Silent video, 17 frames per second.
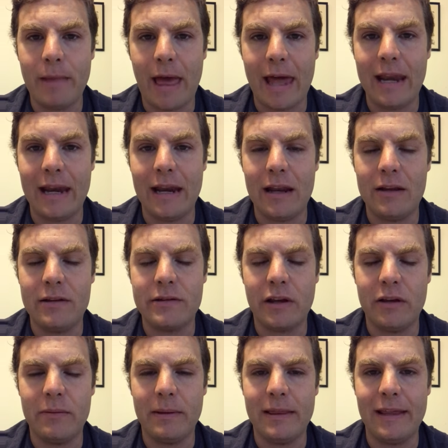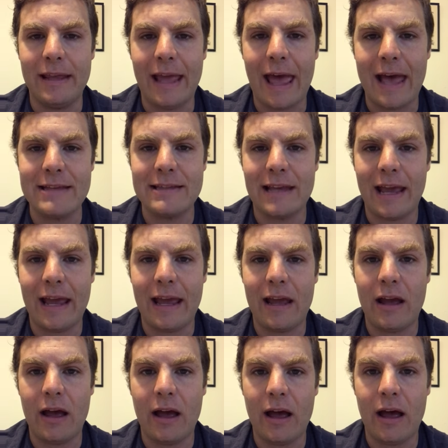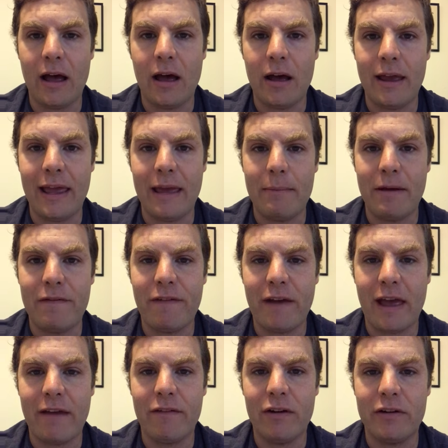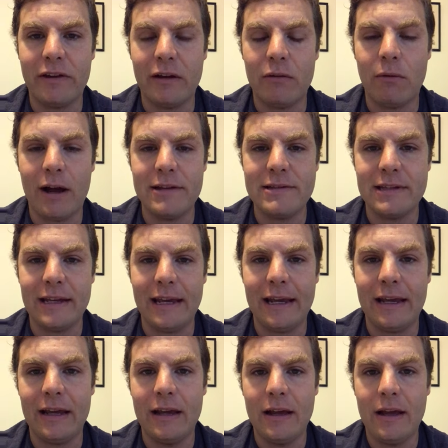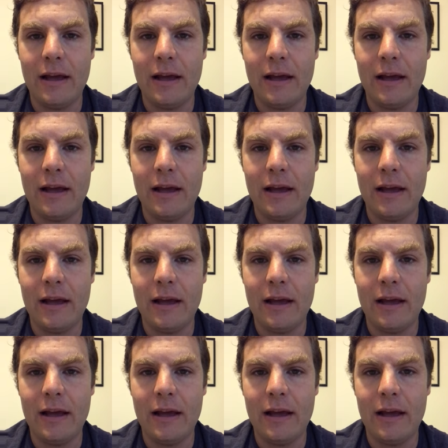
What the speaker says: essay MFA versus NYC,